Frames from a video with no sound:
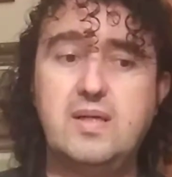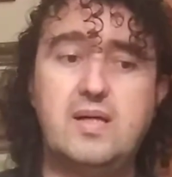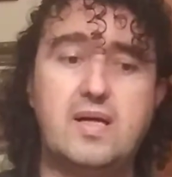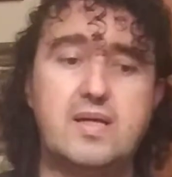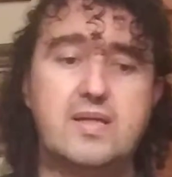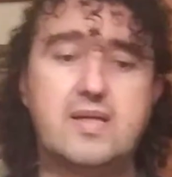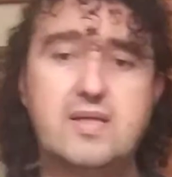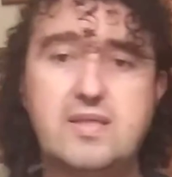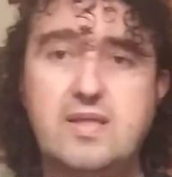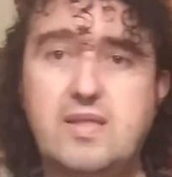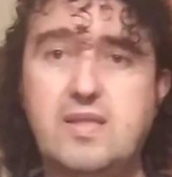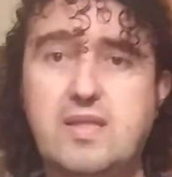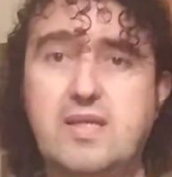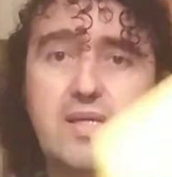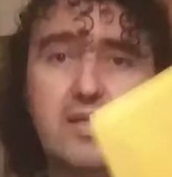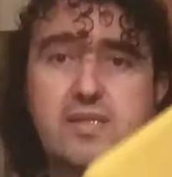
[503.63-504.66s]
I'm cutting
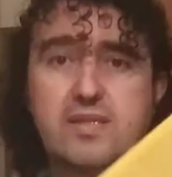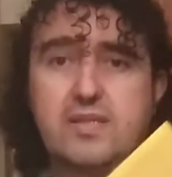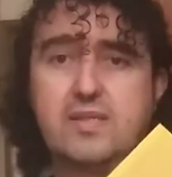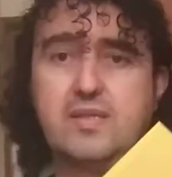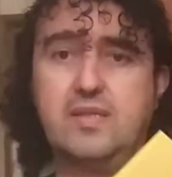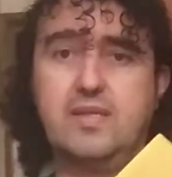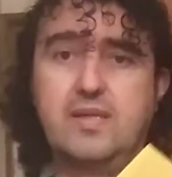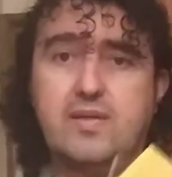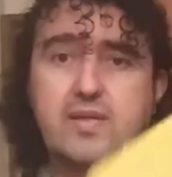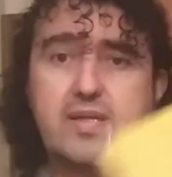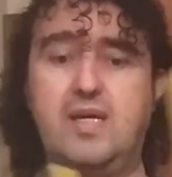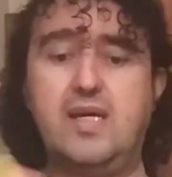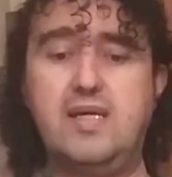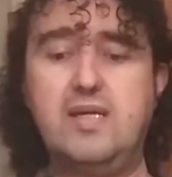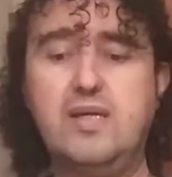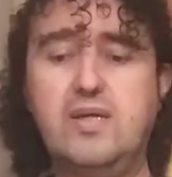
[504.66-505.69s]
this.
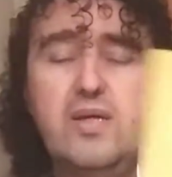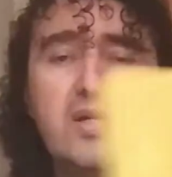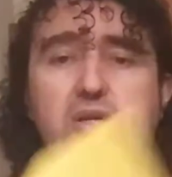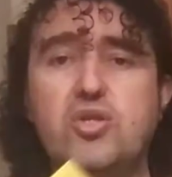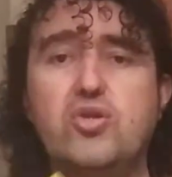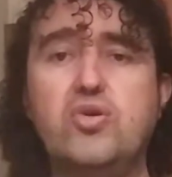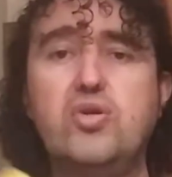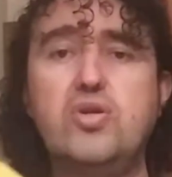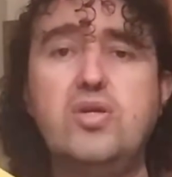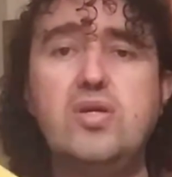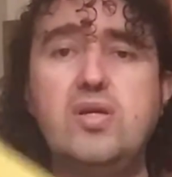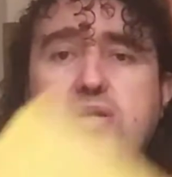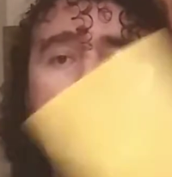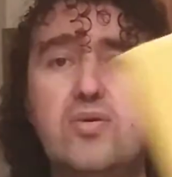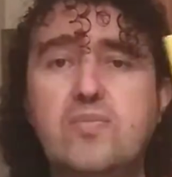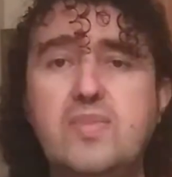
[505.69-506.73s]
Okay? Do you
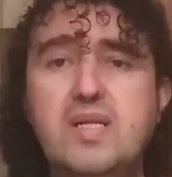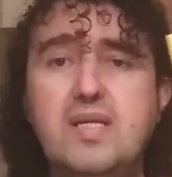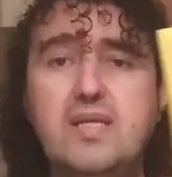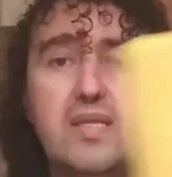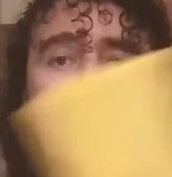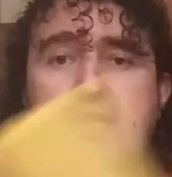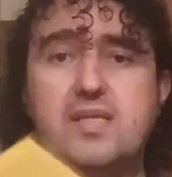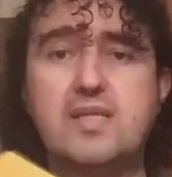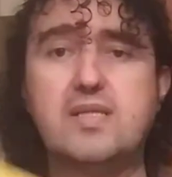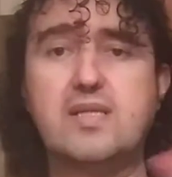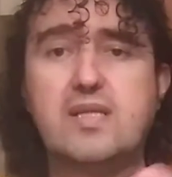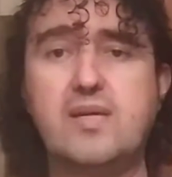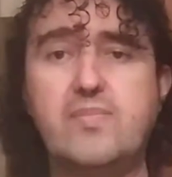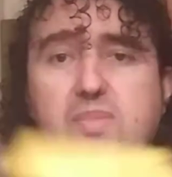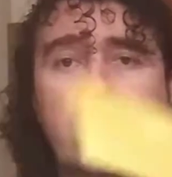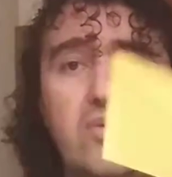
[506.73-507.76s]
normally, this is an
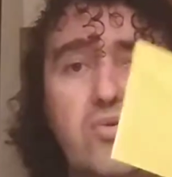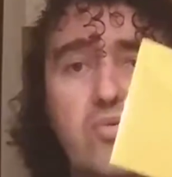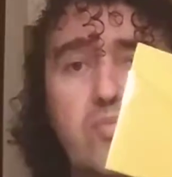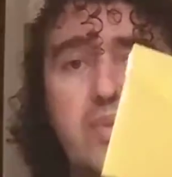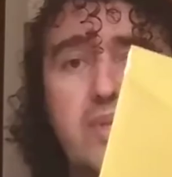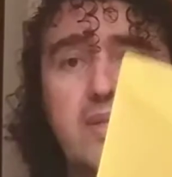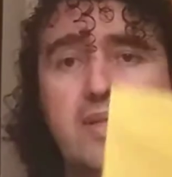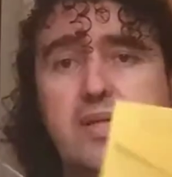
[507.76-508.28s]
envelope.